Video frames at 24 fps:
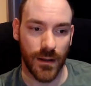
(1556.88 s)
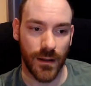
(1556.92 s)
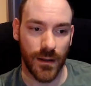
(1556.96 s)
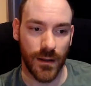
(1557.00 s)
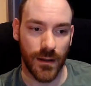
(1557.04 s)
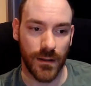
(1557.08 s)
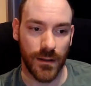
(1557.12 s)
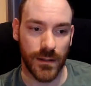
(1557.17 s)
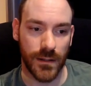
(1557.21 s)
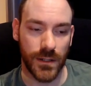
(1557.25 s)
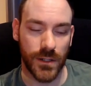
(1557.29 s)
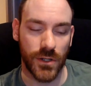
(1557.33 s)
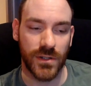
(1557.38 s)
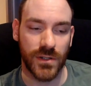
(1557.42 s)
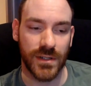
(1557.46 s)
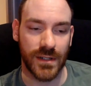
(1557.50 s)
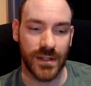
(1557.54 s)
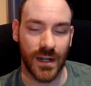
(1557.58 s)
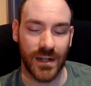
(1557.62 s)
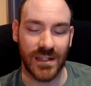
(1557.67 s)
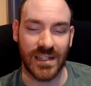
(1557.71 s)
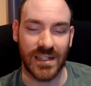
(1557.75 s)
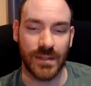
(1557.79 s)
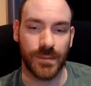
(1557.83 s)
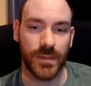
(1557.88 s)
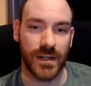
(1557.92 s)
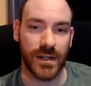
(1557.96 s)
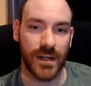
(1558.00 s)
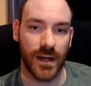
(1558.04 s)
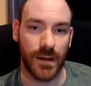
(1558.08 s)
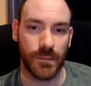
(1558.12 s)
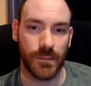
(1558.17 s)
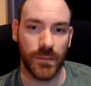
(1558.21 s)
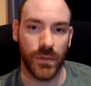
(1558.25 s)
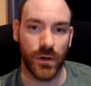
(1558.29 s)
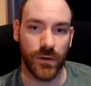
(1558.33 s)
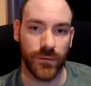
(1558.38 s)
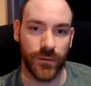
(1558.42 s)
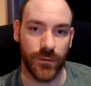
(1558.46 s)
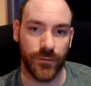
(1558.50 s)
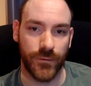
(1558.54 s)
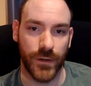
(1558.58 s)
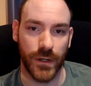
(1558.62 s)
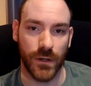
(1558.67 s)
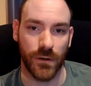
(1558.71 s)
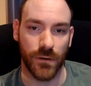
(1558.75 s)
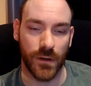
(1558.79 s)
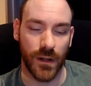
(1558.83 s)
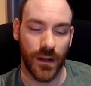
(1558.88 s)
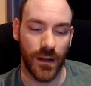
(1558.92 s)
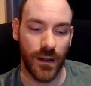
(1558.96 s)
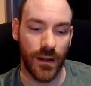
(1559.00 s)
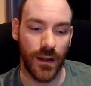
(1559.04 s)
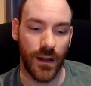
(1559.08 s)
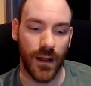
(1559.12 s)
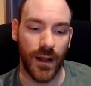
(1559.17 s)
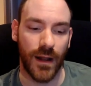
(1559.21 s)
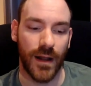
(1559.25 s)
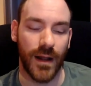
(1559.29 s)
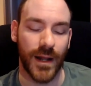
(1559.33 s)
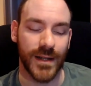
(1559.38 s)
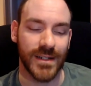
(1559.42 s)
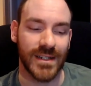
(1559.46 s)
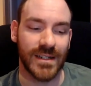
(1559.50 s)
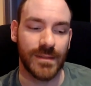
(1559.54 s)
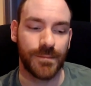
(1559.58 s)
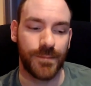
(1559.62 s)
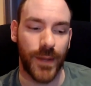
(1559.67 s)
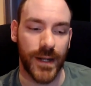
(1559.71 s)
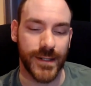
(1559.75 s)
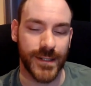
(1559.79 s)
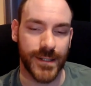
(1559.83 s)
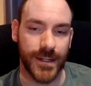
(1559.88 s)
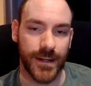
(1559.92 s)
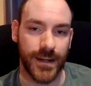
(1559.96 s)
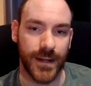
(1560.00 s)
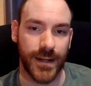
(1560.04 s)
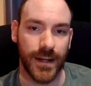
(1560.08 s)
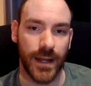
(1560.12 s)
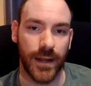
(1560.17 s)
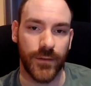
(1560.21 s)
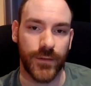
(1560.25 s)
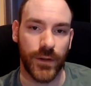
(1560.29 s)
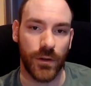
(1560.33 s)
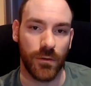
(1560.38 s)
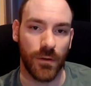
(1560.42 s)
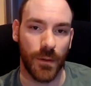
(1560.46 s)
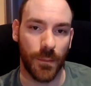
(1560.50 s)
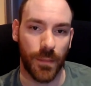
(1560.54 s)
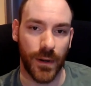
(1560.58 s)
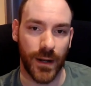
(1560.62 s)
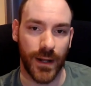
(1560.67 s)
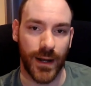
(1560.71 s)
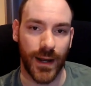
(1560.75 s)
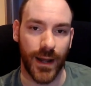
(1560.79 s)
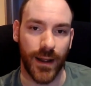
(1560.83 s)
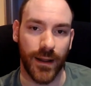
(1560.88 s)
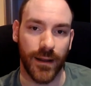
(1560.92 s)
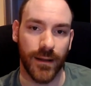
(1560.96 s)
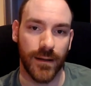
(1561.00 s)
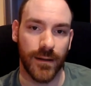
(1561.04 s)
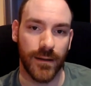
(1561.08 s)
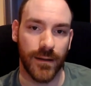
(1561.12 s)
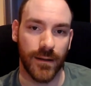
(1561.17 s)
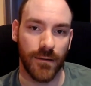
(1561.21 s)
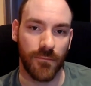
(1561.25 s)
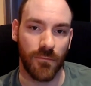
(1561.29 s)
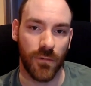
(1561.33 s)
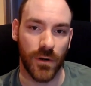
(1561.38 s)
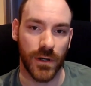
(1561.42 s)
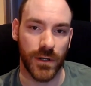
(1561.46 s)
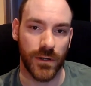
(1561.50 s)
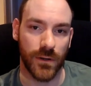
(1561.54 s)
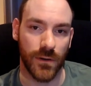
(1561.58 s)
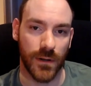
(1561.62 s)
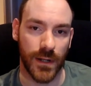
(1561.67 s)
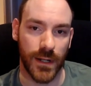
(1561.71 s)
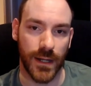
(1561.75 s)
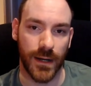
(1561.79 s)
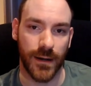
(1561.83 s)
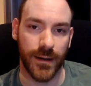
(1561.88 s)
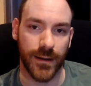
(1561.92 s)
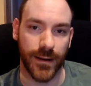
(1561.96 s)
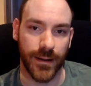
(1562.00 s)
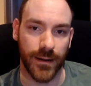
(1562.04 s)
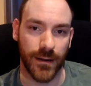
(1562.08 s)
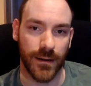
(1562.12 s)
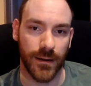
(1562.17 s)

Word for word: you start to become more fulfilled, especially if you apply what you're learning.